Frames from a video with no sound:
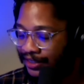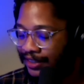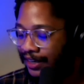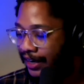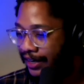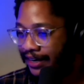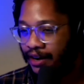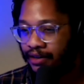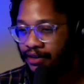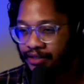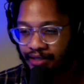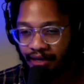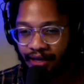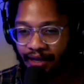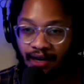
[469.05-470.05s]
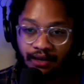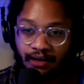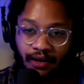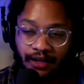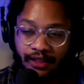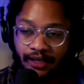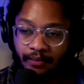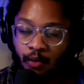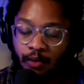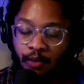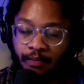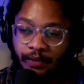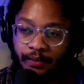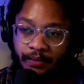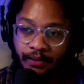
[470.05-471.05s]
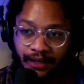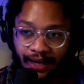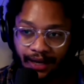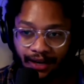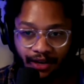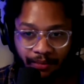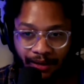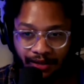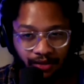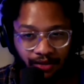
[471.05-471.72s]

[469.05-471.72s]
And now it's like I don't know. I think more people care about